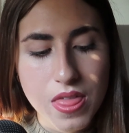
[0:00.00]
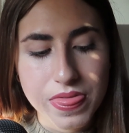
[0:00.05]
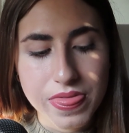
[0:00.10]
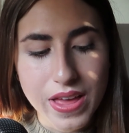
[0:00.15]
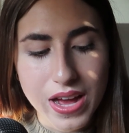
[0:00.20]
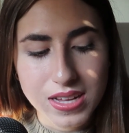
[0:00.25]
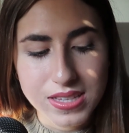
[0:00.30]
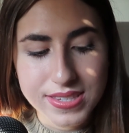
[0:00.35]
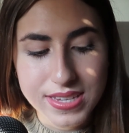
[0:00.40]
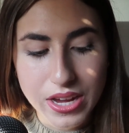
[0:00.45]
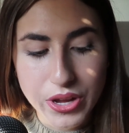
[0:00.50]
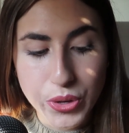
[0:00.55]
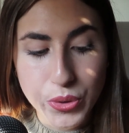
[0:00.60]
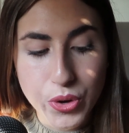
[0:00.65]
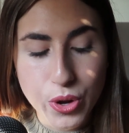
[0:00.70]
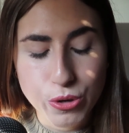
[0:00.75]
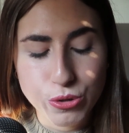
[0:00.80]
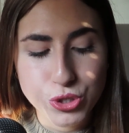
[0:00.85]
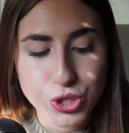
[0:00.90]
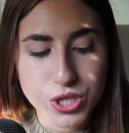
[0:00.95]
That's how you
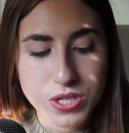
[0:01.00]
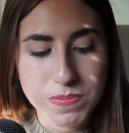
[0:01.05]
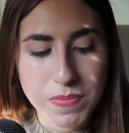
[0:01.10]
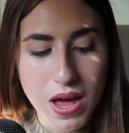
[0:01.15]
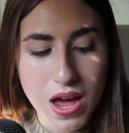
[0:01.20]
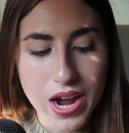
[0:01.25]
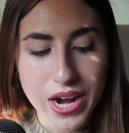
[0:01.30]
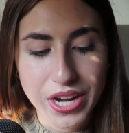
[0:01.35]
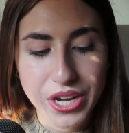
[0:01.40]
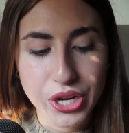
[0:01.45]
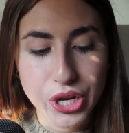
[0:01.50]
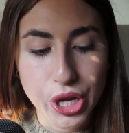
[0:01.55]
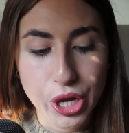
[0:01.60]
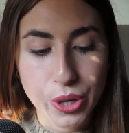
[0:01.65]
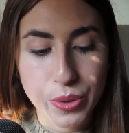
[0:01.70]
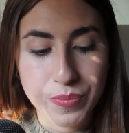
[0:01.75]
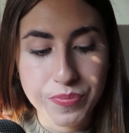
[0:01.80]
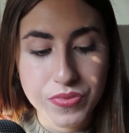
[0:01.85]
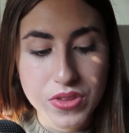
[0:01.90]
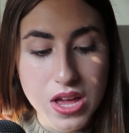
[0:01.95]
know she's behind
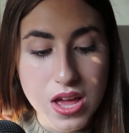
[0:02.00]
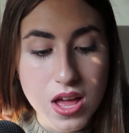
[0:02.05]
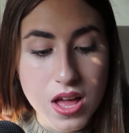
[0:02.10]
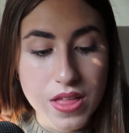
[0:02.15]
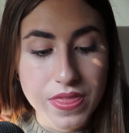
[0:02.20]
you.